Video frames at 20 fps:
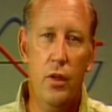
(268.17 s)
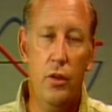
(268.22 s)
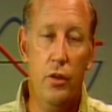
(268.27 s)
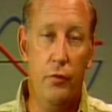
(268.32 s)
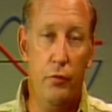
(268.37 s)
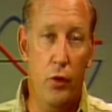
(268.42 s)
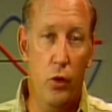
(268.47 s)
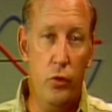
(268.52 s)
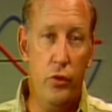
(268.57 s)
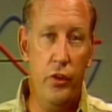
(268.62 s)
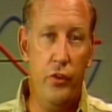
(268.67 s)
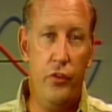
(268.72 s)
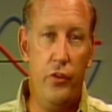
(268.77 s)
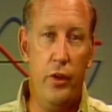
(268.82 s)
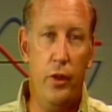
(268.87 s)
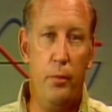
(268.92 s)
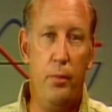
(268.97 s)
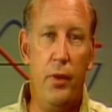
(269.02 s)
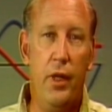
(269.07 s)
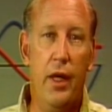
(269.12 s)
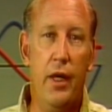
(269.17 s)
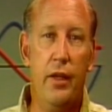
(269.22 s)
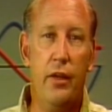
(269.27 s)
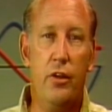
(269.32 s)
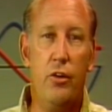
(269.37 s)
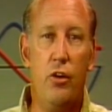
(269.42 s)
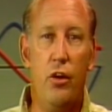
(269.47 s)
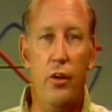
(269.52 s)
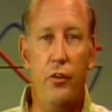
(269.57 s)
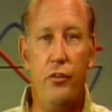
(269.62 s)
The voltage that applied
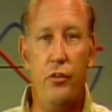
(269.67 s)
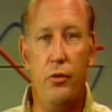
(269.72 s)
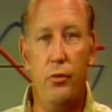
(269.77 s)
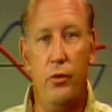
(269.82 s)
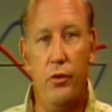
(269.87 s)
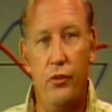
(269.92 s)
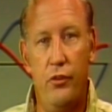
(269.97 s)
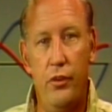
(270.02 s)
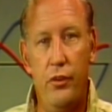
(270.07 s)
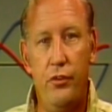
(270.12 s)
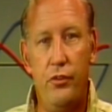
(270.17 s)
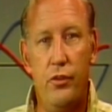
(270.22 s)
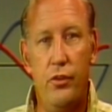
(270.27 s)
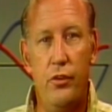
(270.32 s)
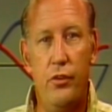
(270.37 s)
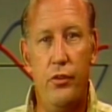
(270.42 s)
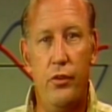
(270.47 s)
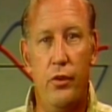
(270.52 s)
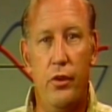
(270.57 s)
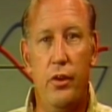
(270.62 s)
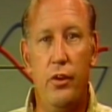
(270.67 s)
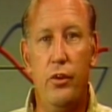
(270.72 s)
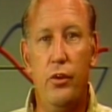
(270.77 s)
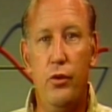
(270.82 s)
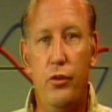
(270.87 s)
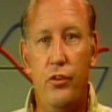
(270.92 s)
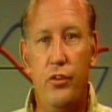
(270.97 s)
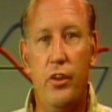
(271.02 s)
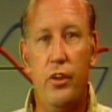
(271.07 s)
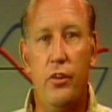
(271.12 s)
across the resistors or
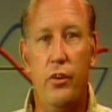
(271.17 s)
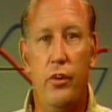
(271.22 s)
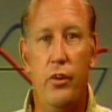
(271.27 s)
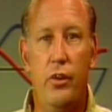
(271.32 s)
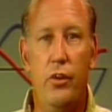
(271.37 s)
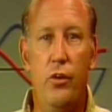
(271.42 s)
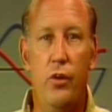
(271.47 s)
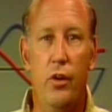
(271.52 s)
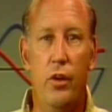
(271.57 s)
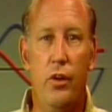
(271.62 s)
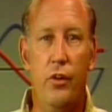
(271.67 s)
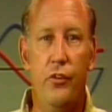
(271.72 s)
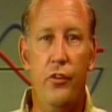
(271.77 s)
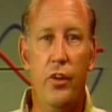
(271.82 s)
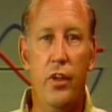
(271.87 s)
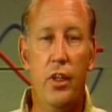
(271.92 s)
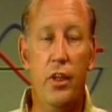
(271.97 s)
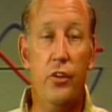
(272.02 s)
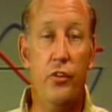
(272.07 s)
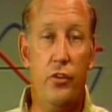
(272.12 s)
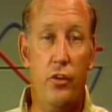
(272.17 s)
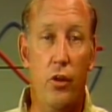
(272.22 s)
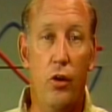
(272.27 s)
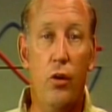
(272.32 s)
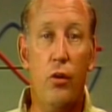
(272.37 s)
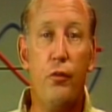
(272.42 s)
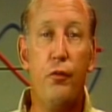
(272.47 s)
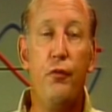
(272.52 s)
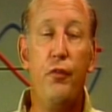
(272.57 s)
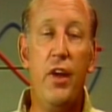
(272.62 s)
induced into the coils is
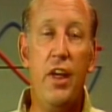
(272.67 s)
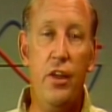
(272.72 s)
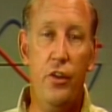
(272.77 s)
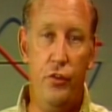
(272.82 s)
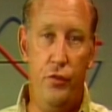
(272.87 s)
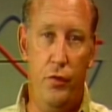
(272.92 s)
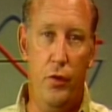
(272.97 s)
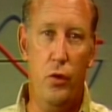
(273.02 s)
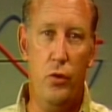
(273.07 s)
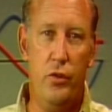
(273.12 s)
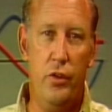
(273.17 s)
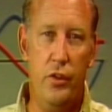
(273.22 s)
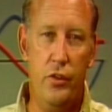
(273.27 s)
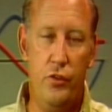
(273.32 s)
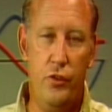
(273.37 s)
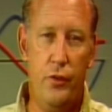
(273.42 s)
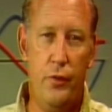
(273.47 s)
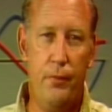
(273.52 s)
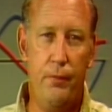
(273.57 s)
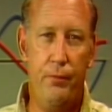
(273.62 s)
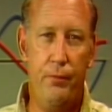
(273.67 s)
called phase voltage.